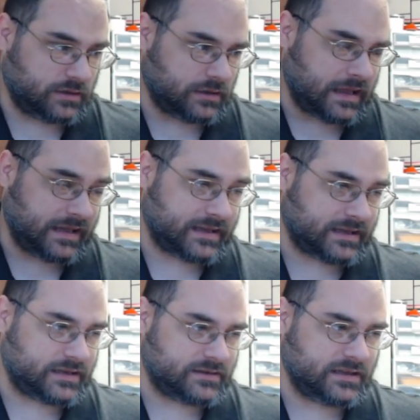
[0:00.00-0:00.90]

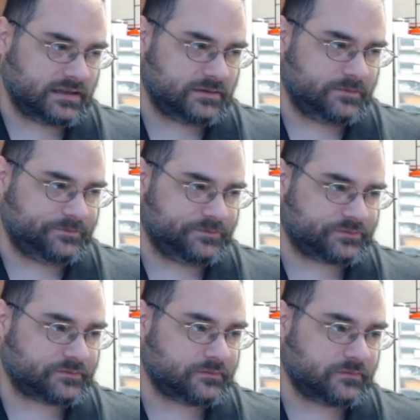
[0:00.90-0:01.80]
and,
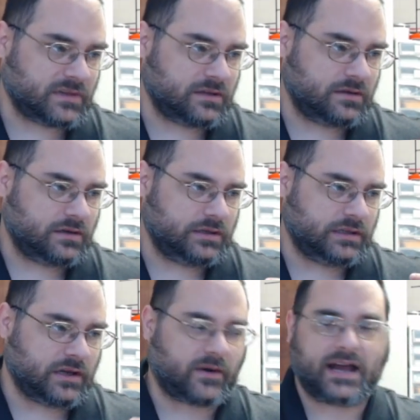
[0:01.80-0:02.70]
you
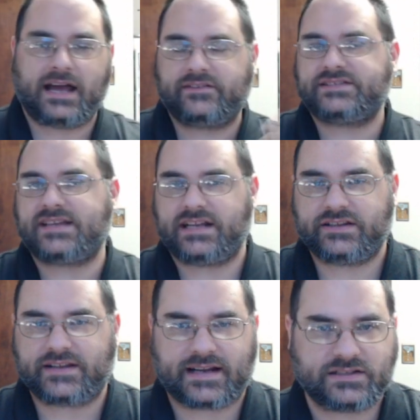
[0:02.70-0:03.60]
know, I have stated
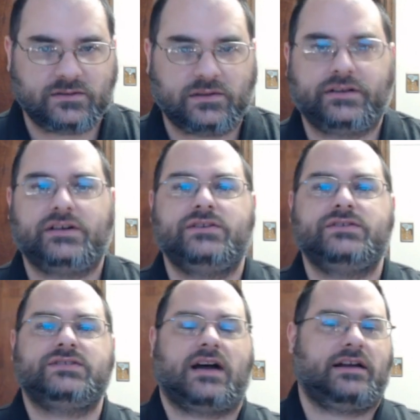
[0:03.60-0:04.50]
that I do
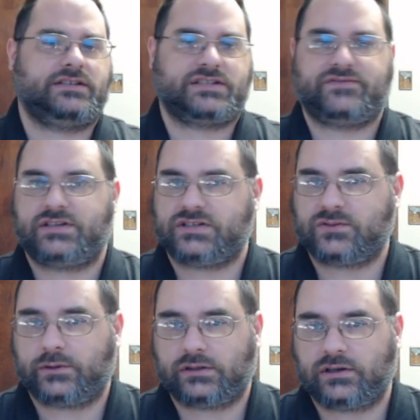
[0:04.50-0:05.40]
logos. I just finished
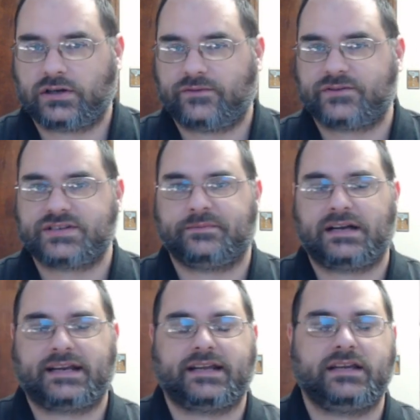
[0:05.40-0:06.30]
doing a logo for
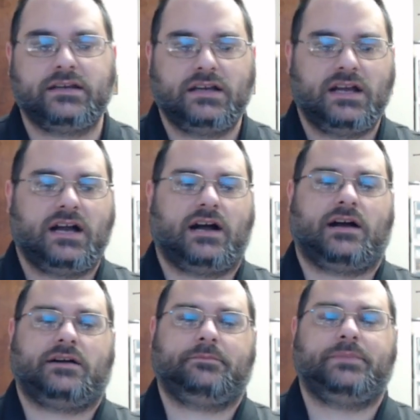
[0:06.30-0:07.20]
somebody.
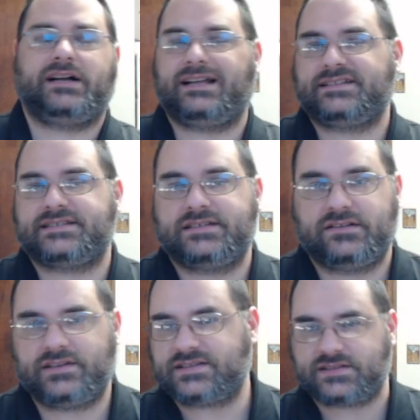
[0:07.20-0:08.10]
Um, but
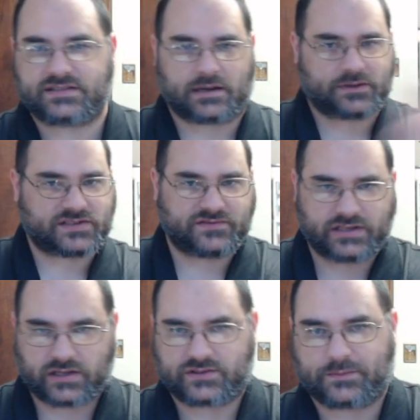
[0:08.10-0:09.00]
this is not what this
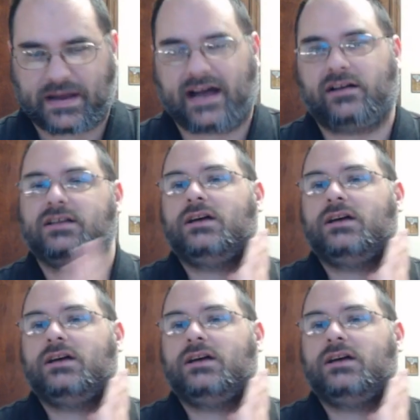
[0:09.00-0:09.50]
video is about.